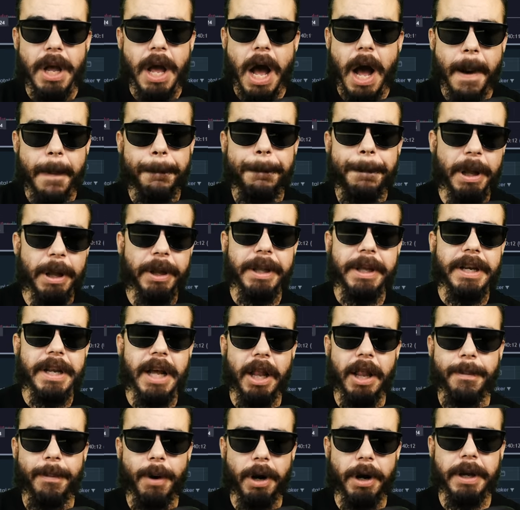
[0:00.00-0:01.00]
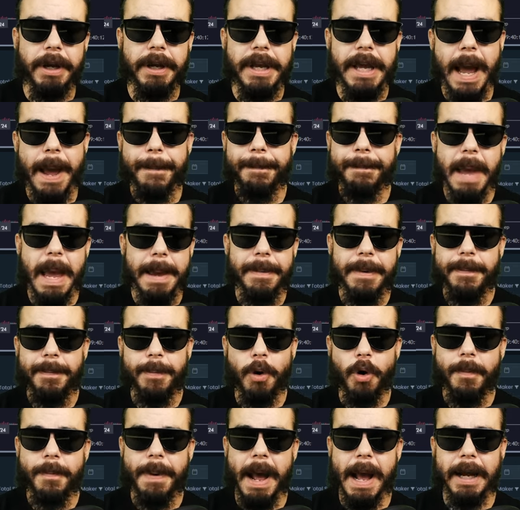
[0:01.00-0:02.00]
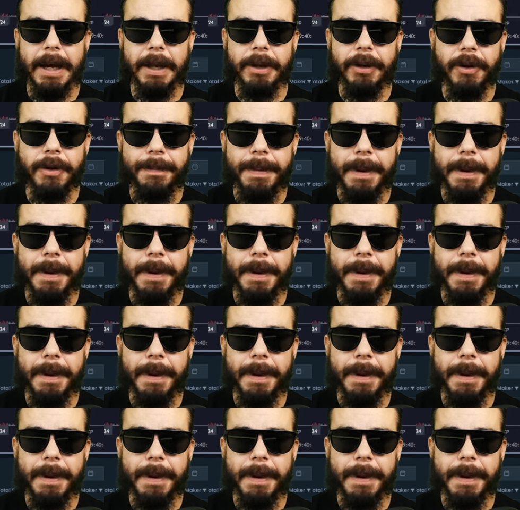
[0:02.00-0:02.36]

$1 billion market cap, maybe pull back a little